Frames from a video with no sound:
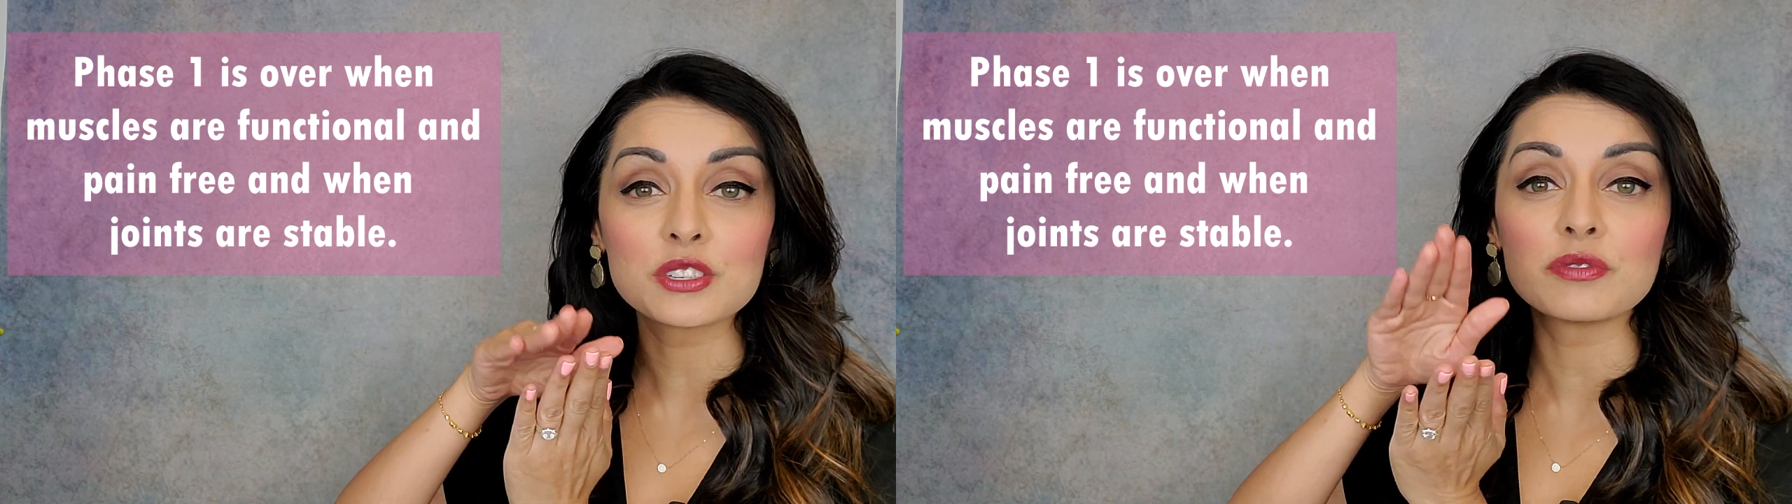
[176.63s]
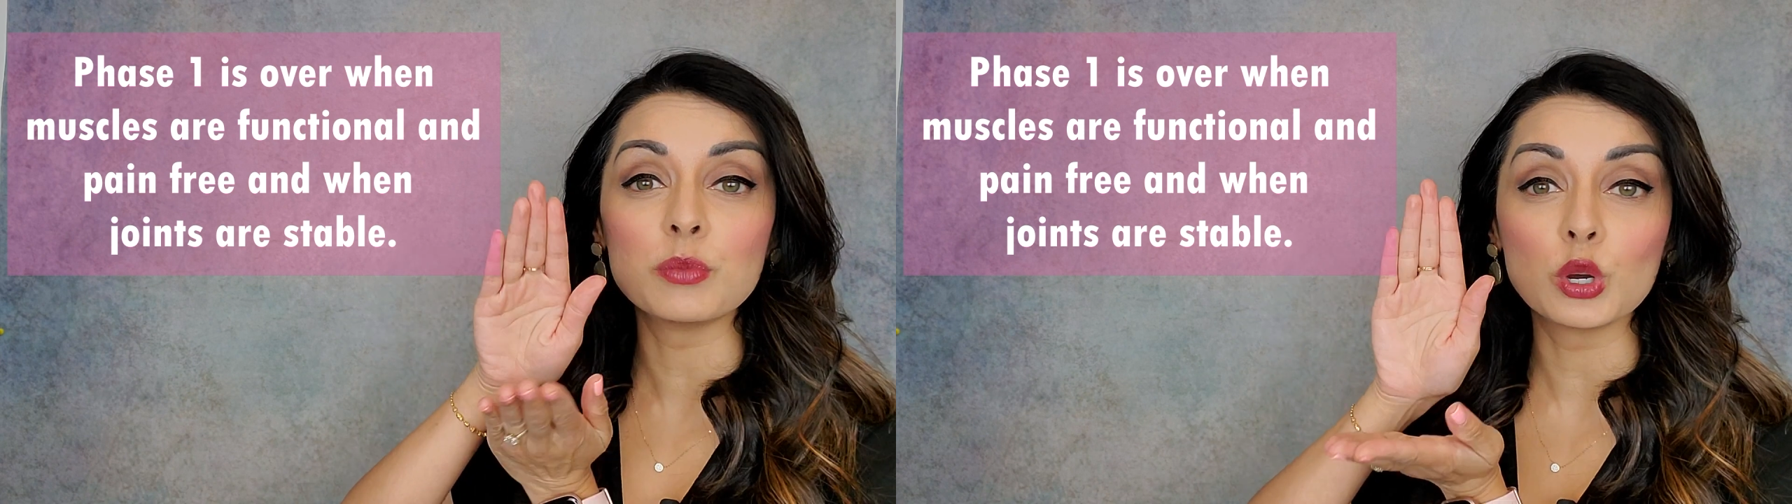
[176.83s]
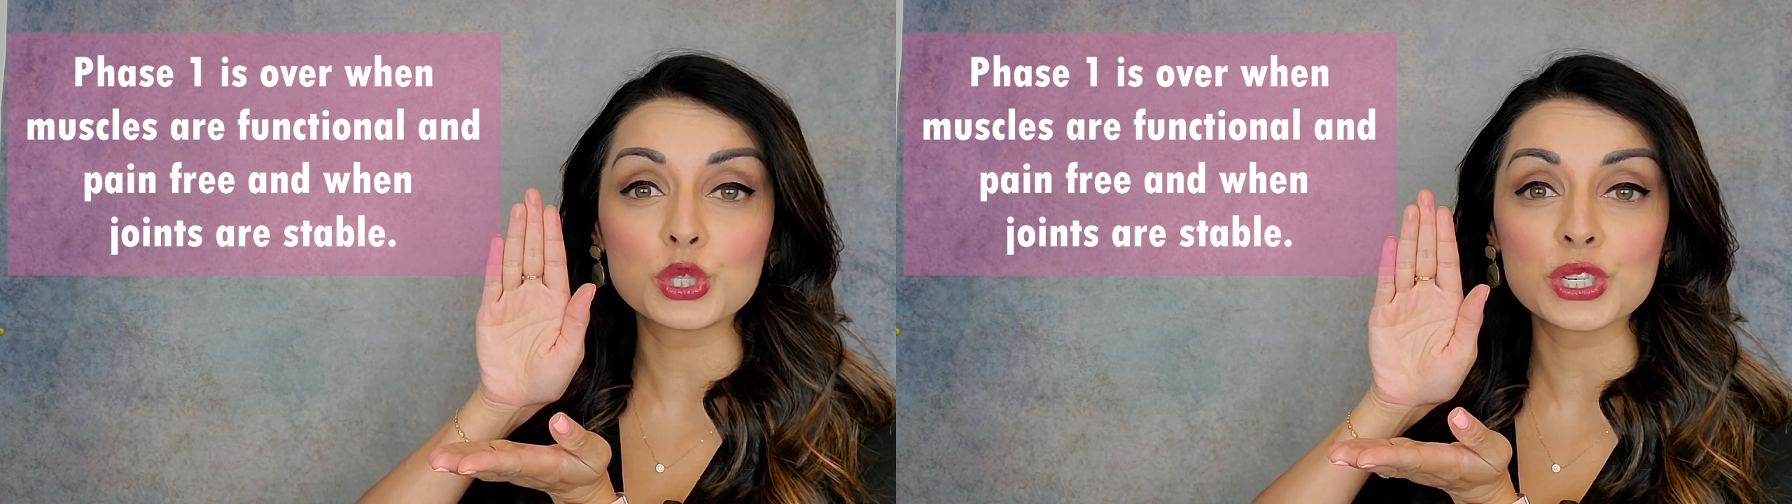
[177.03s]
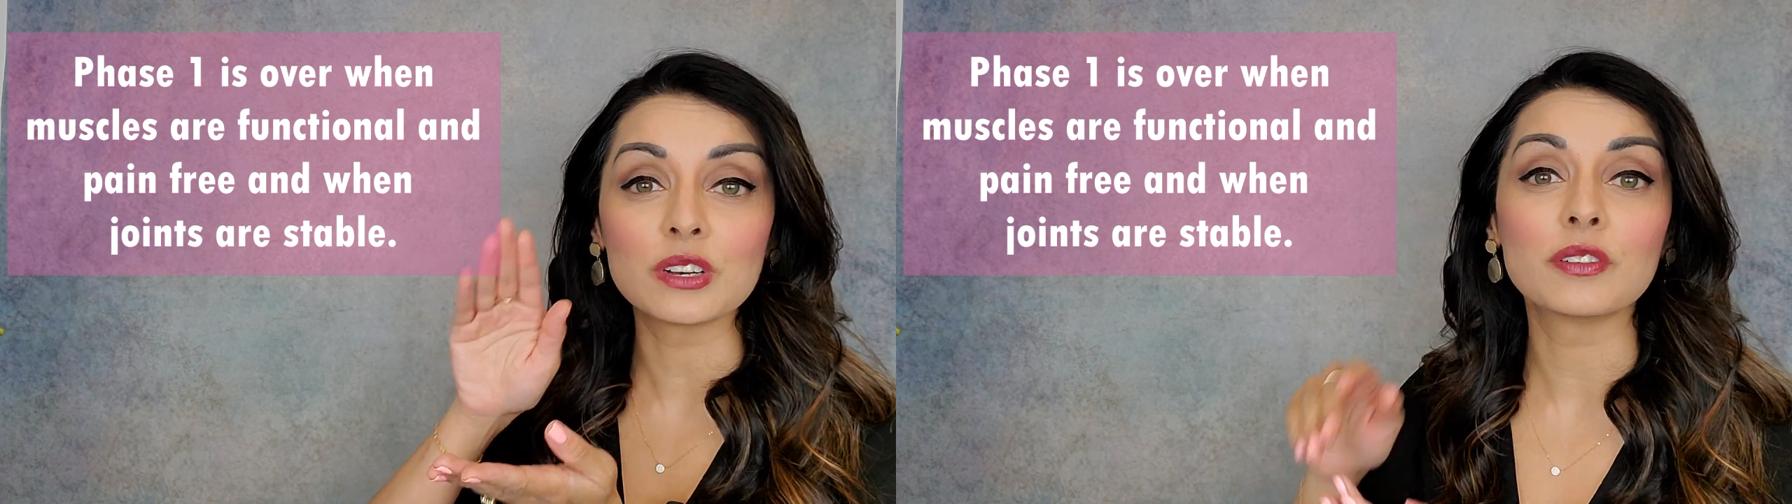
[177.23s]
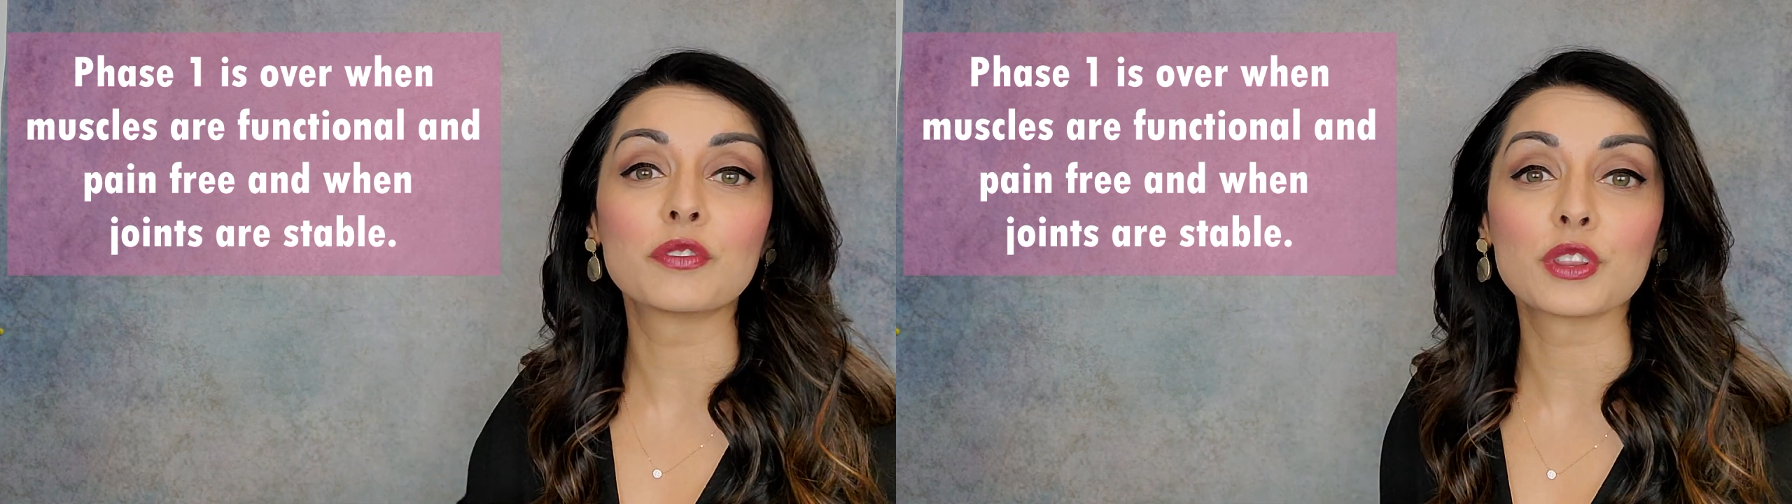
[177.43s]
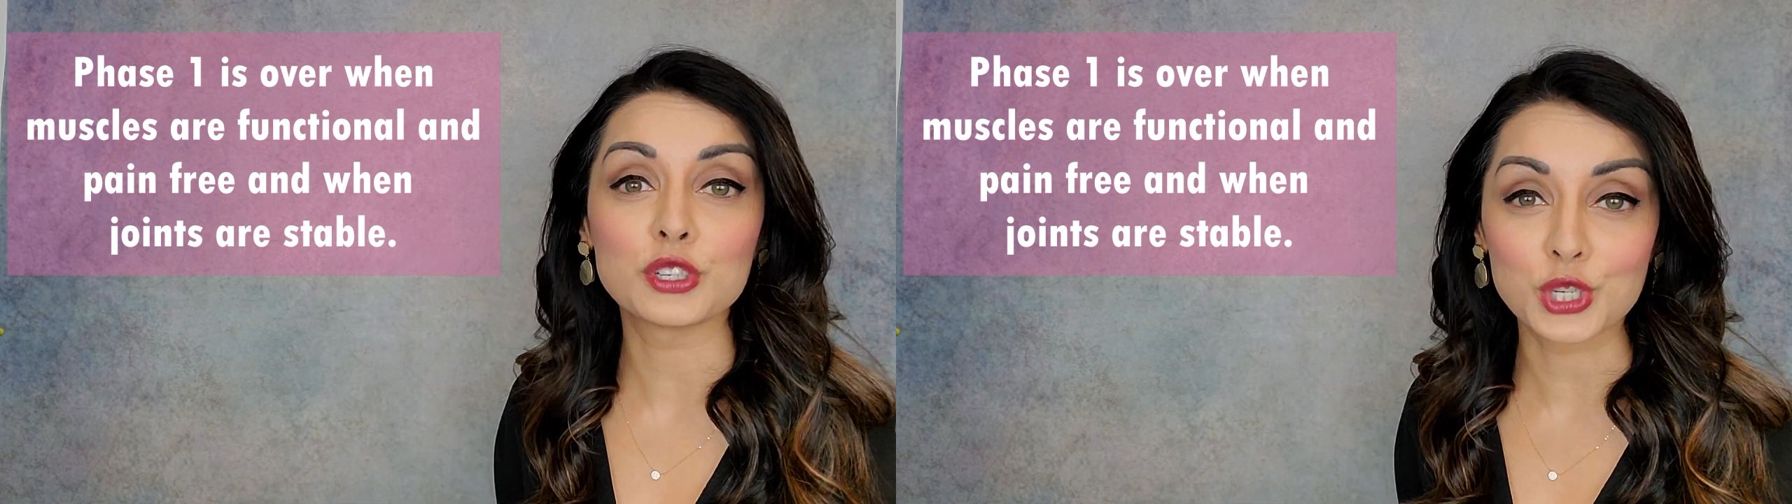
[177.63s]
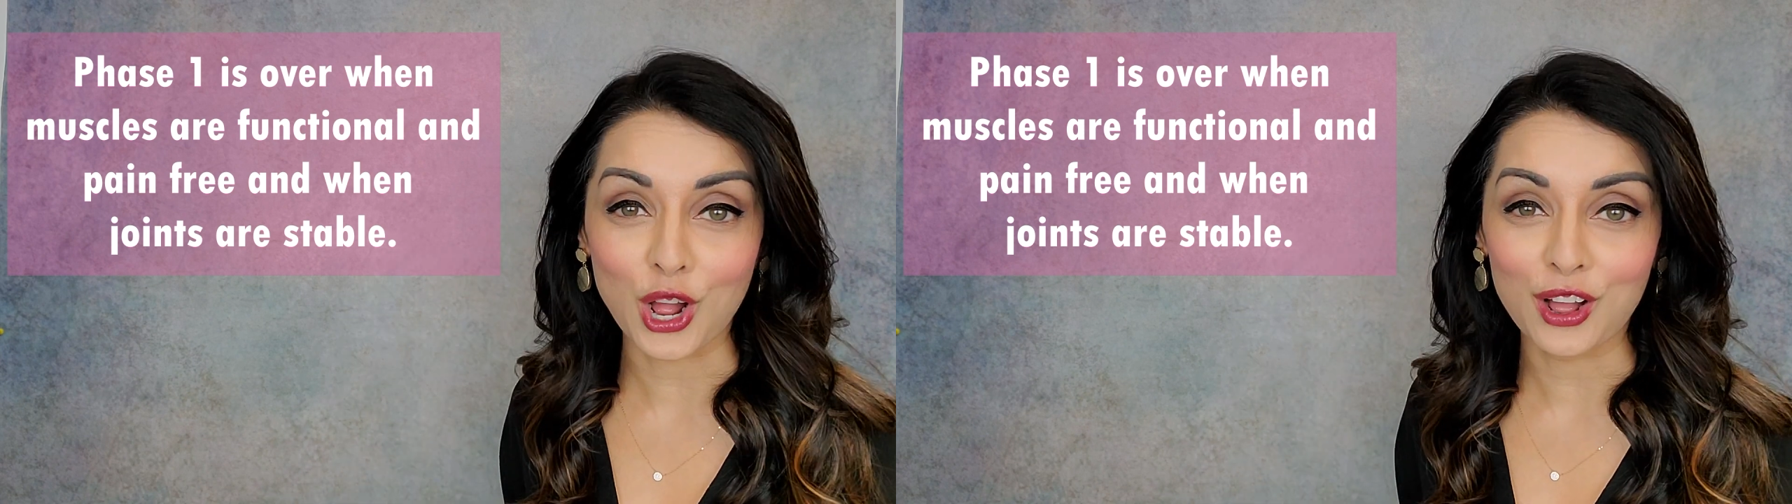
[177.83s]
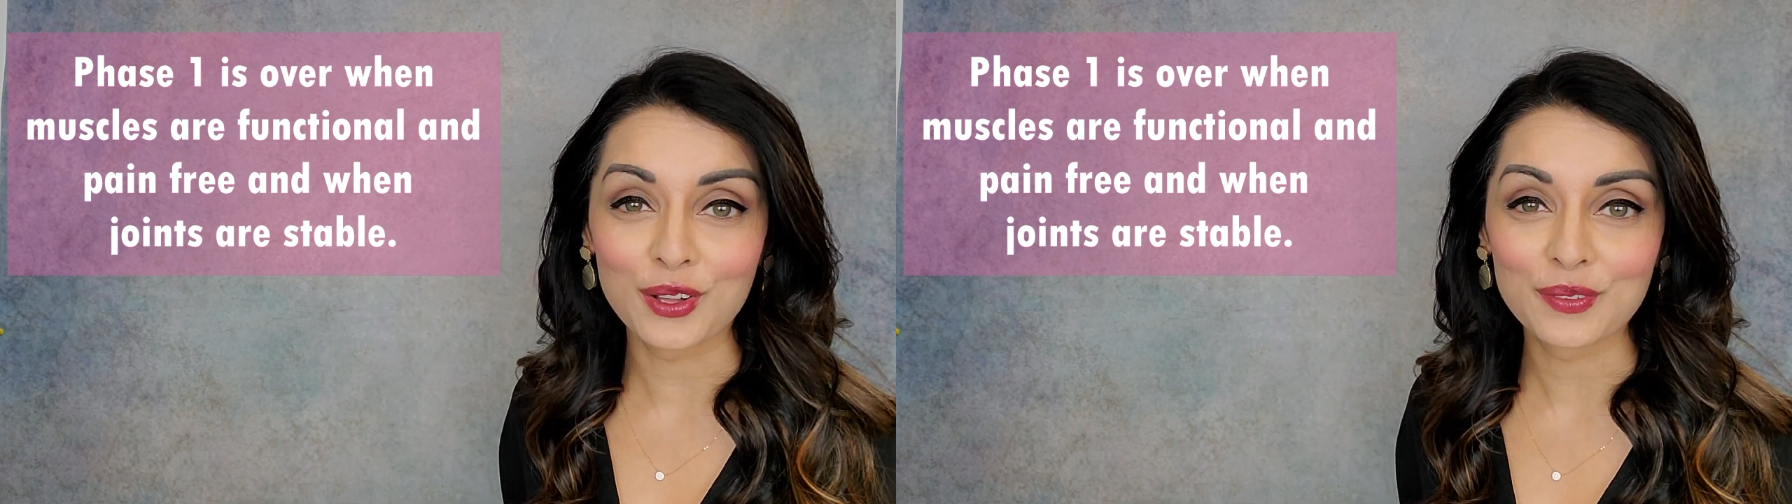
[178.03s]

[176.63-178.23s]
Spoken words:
of motion for the jaw.